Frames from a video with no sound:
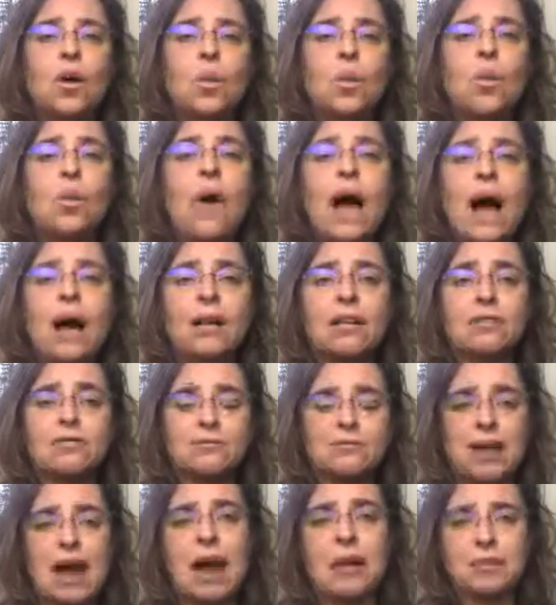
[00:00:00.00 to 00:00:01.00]
well
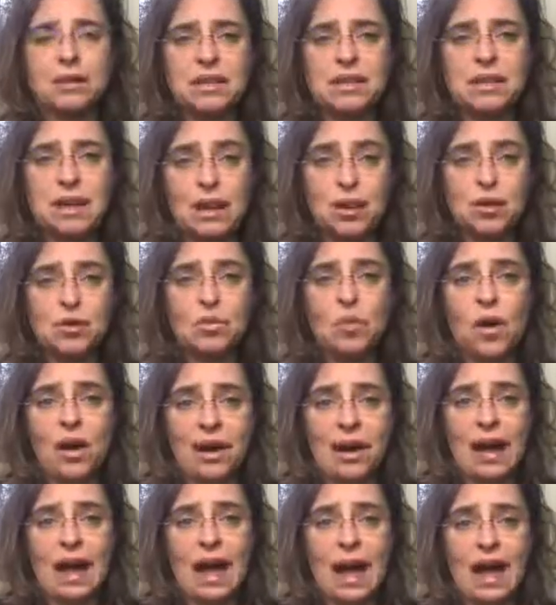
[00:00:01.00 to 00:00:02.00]
family that you want
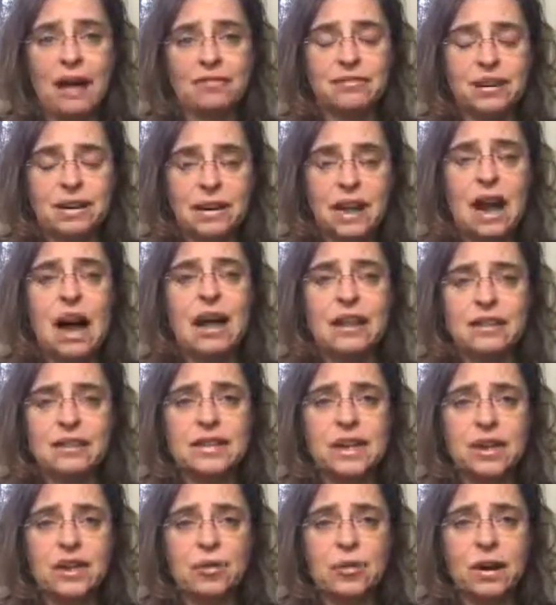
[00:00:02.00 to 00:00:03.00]
to have and
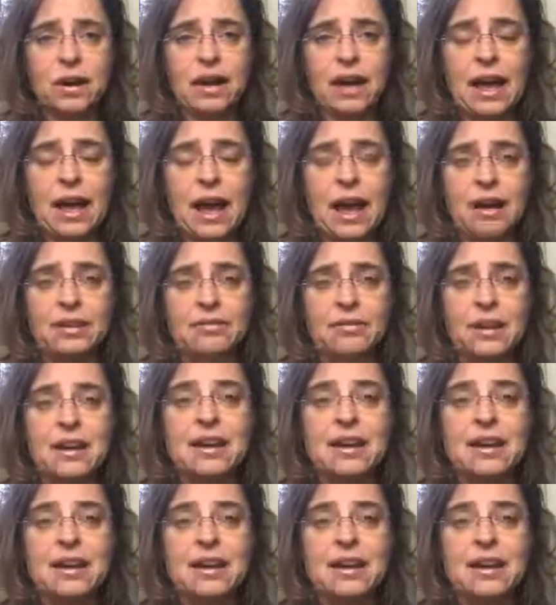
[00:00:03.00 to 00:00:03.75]
holiday you want to have.